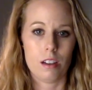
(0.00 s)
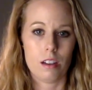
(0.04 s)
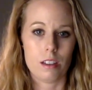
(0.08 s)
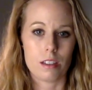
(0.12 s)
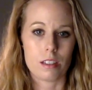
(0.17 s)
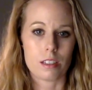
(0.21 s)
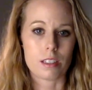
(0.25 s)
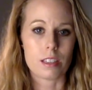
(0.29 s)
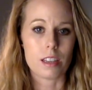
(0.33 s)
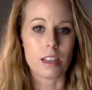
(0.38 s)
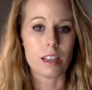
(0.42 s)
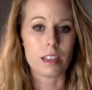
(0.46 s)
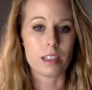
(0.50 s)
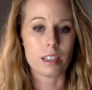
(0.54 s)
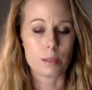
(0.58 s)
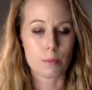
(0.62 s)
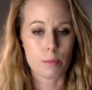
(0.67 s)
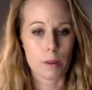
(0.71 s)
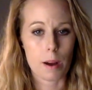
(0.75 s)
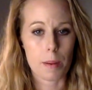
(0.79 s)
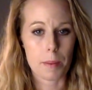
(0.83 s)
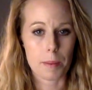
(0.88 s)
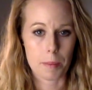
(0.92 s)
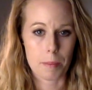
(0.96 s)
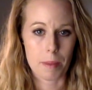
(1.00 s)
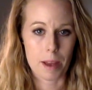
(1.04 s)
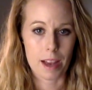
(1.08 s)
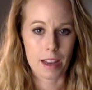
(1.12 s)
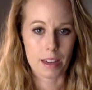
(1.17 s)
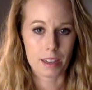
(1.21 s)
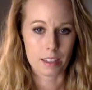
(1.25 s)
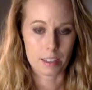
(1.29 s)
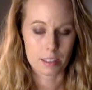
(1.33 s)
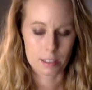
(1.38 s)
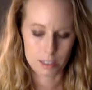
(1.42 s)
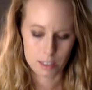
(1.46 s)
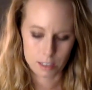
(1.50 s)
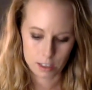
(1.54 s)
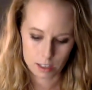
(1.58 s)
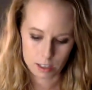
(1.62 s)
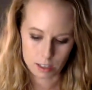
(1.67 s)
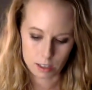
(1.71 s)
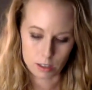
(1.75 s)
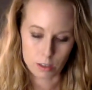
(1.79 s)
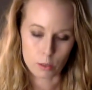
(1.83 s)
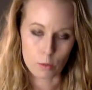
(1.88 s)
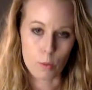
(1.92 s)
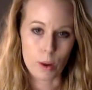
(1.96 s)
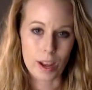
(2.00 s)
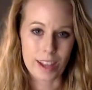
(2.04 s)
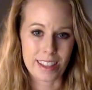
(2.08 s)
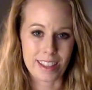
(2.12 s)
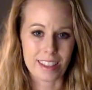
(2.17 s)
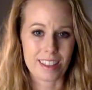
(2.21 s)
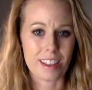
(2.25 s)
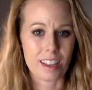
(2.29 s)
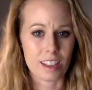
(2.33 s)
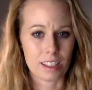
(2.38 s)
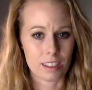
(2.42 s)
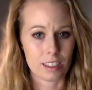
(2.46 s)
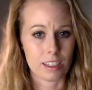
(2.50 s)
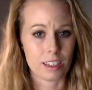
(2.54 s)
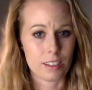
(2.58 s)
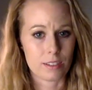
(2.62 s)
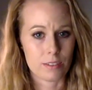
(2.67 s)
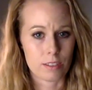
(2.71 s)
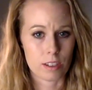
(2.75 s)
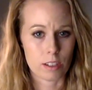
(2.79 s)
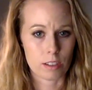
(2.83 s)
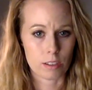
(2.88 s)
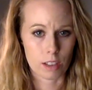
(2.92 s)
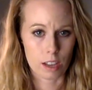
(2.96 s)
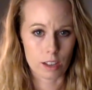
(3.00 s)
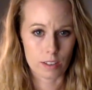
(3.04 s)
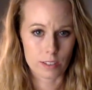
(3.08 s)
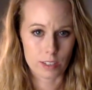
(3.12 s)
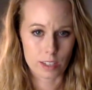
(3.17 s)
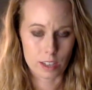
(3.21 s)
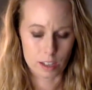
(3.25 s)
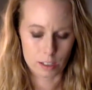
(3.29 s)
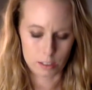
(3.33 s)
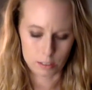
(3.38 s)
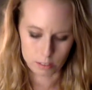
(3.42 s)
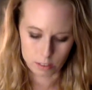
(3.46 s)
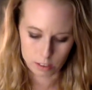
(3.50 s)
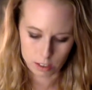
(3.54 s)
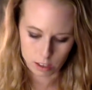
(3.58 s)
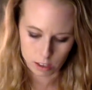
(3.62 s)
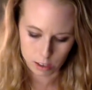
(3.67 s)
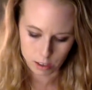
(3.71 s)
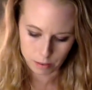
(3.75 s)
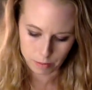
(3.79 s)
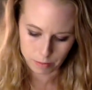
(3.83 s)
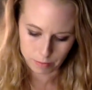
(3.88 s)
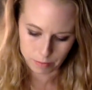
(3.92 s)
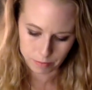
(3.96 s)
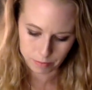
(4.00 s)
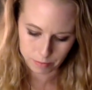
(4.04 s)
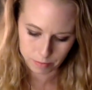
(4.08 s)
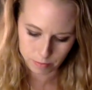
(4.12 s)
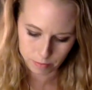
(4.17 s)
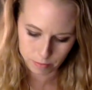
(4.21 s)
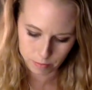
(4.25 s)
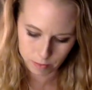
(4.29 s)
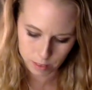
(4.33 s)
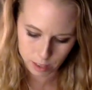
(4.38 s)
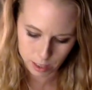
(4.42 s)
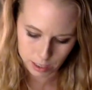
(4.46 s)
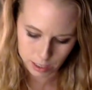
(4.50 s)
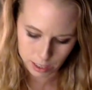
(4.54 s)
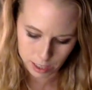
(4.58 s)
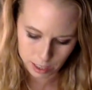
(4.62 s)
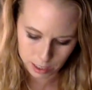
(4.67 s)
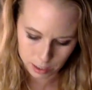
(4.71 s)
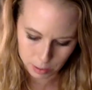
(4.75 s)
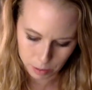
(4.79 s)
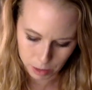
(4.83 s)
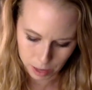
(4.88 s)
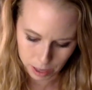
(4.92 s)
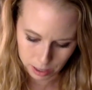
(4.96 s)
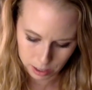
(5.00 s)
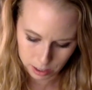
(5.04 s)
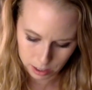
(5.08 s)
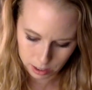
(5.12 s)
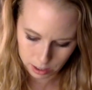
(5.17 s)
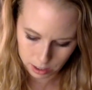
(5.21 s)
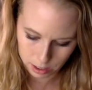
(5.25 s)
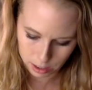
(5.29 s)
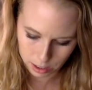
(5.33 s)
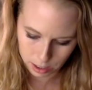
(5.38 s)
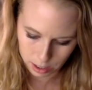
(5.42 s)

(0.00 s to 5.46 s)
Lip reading: saying is problematic in the way that they live their lifestyle as expats.